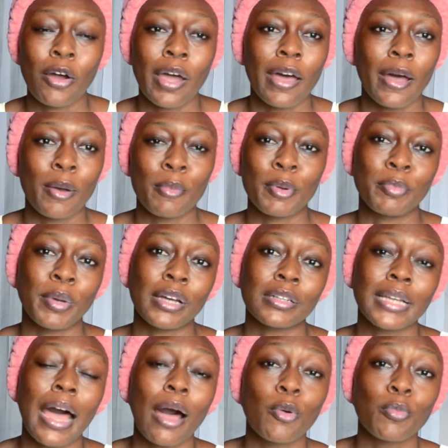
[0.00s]
about
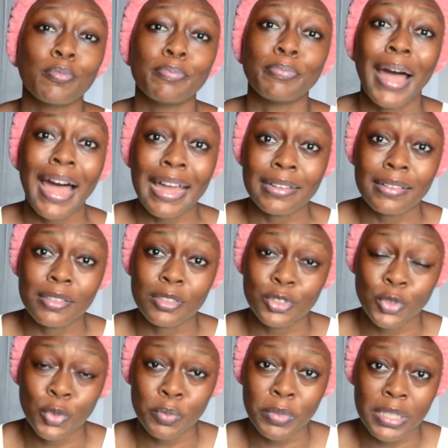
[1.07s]
how bad the
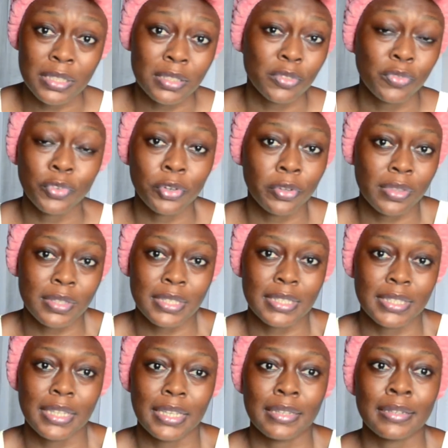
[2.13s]
soap is for the
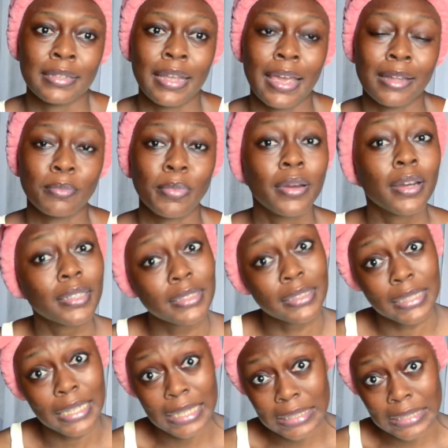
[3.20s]
skin. And
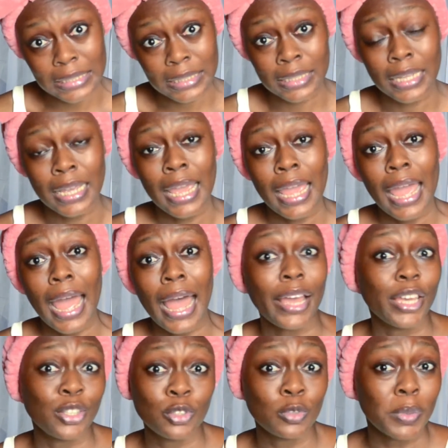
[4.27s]
personally, I
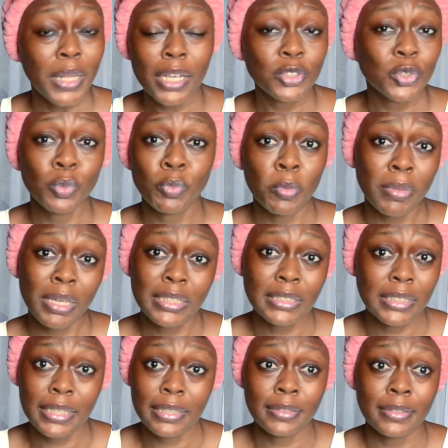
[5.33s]
use black soap on my
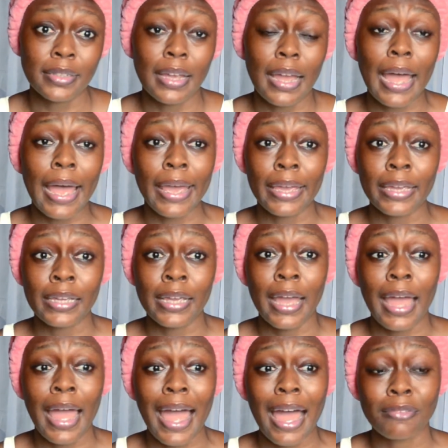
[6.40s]
skin. I
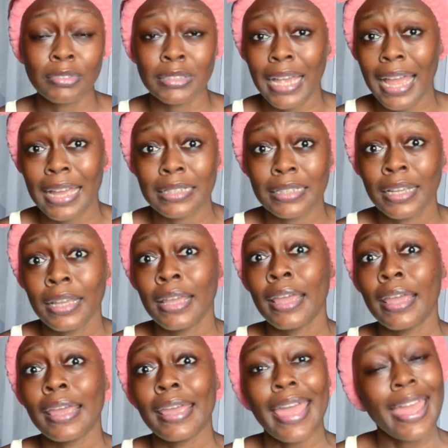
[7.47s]
haven't had
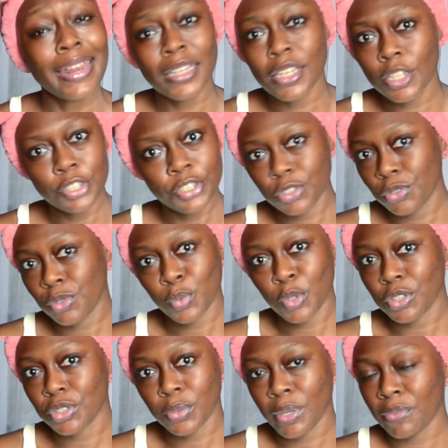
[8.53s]
any issues
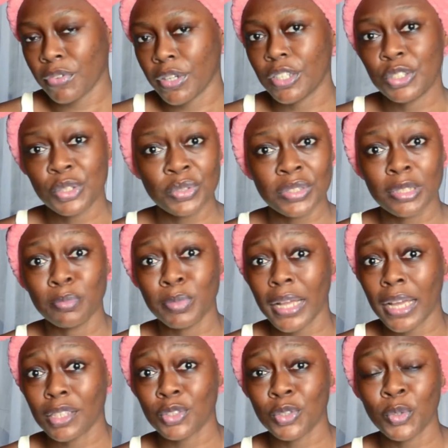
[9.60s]
whatsoever using
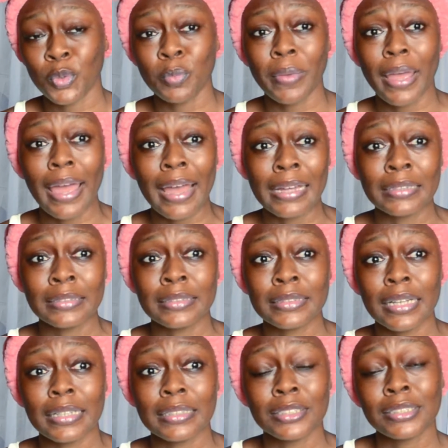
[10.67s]
black soap. And
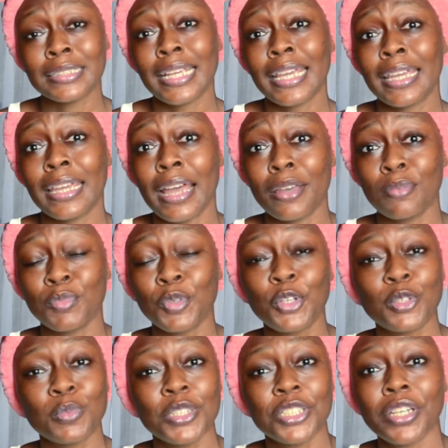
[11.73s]
today I'm going
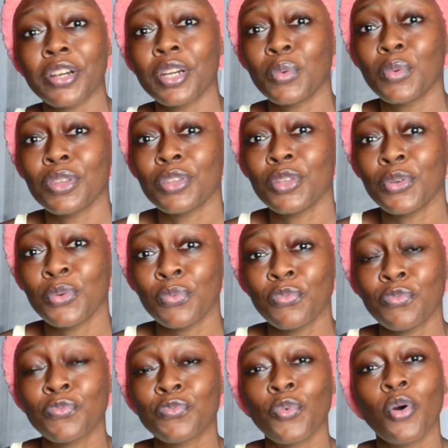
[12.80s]
to be sharing with you
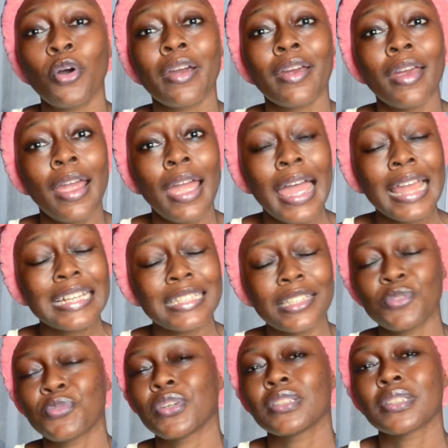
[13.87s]
4
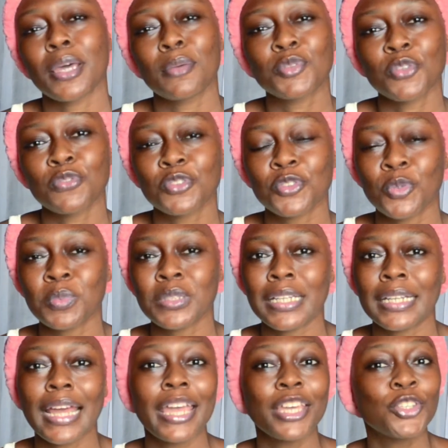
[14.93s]
different types of soaps
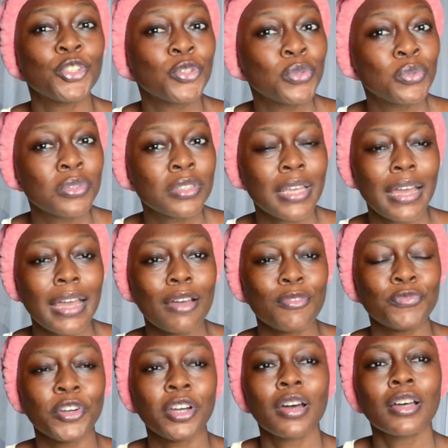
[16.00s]
that I use
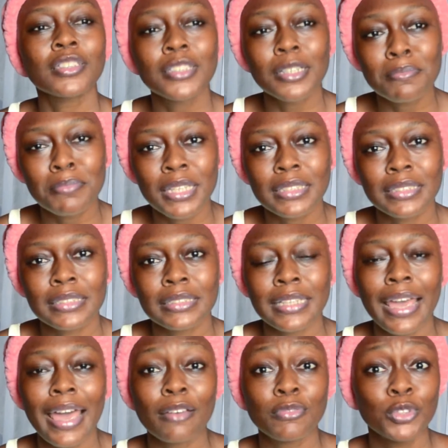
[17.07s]
for custom mixes. I
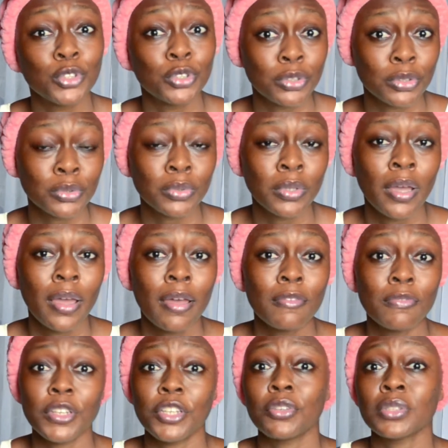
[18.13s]
have 2
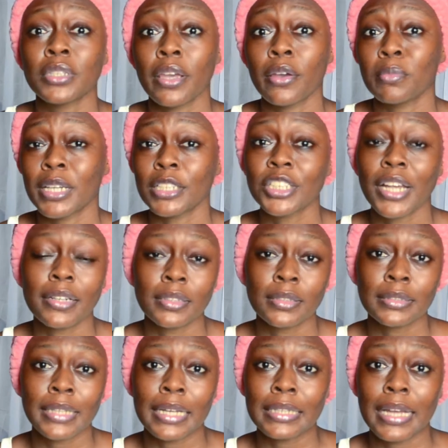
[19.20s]
videos here on my channel
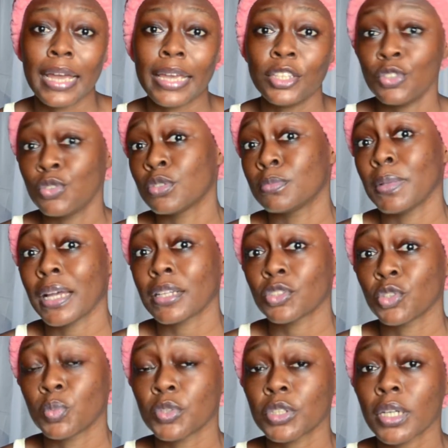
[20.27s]
that I use black
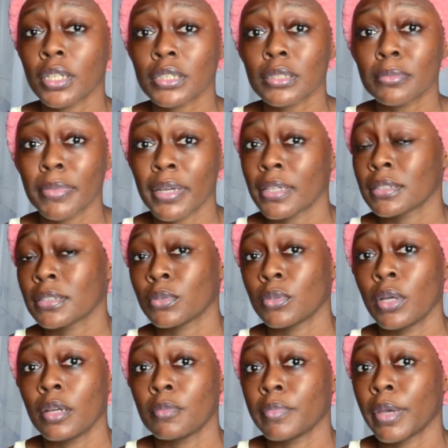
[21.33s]
soap to customize
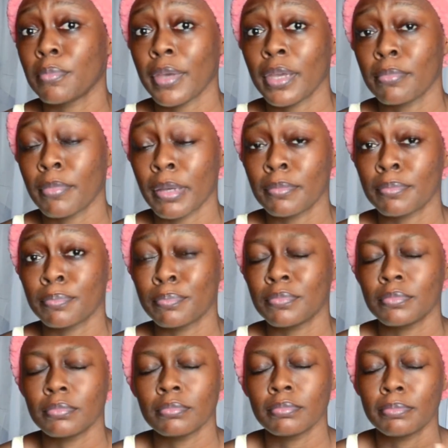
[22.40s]
my
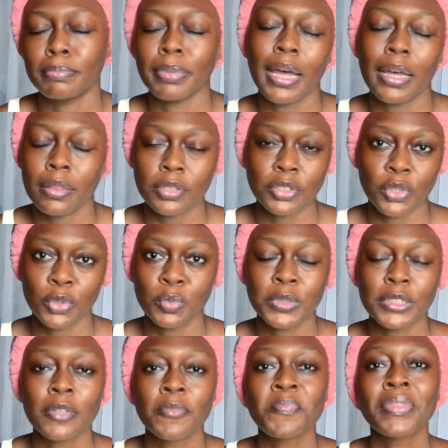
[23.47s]
bath
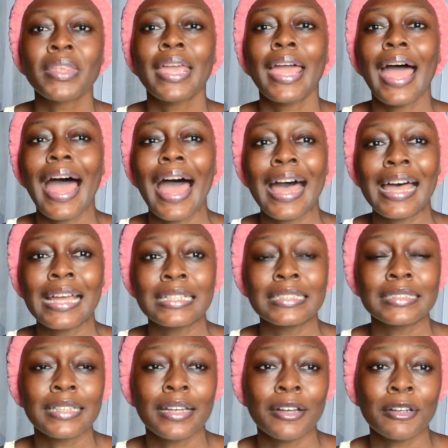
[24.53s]
soaps,
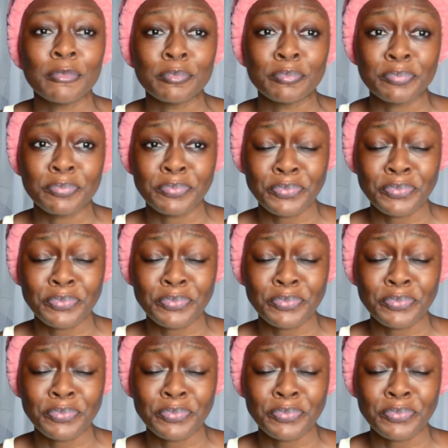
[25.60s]
and